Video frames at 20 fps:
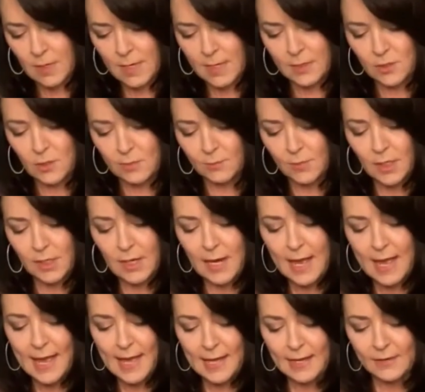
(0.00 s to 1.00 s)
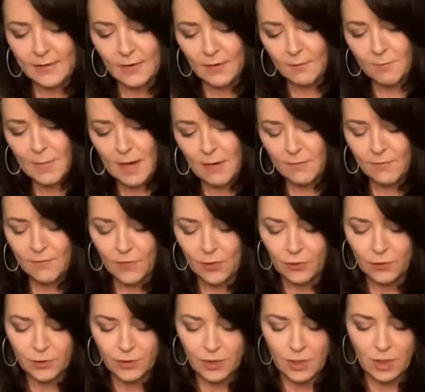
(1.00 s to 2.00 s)
Okay, so I'm gonna add my
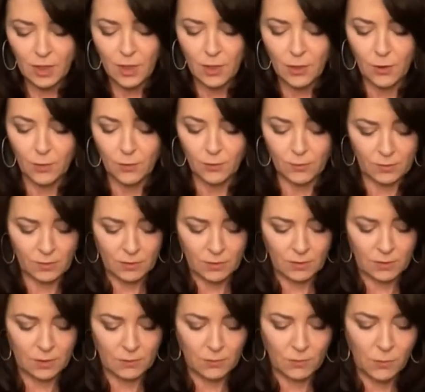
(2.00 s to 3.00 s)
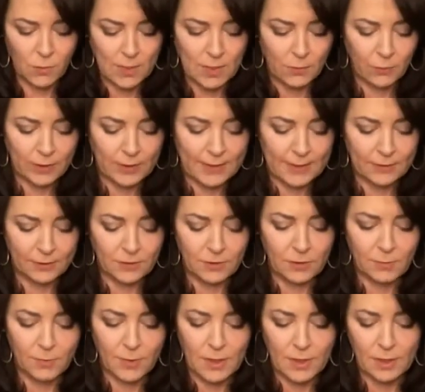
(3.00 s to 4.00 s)
first coat. I don't know why I went down to
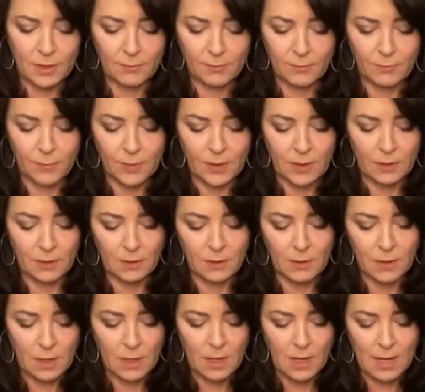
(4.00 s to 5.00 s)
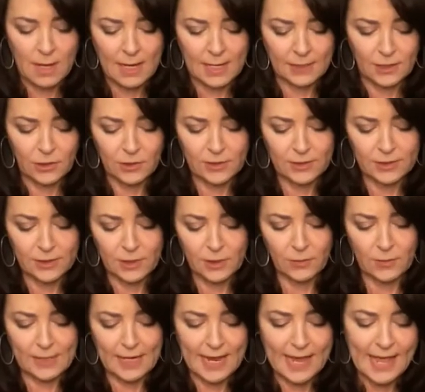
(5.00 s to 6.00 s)
the bottom, but I usually do
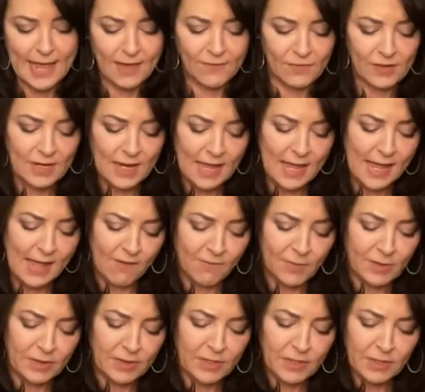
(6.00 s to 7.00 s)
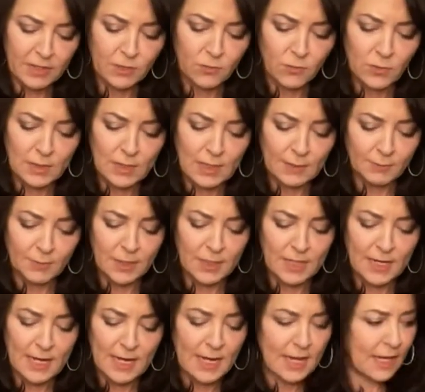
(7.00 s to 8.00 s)
it half and half, but this one I'm
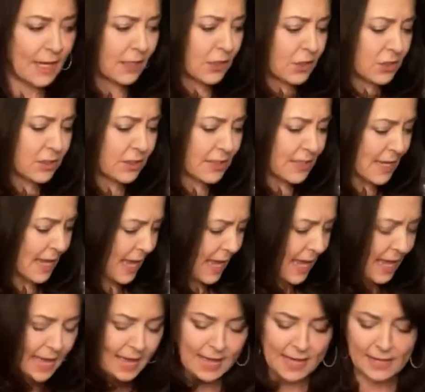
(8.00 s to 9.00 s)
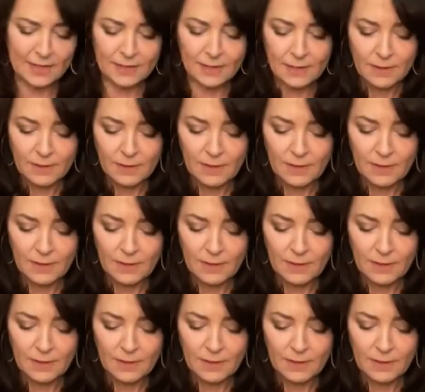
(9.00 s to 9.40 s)
gonna actually add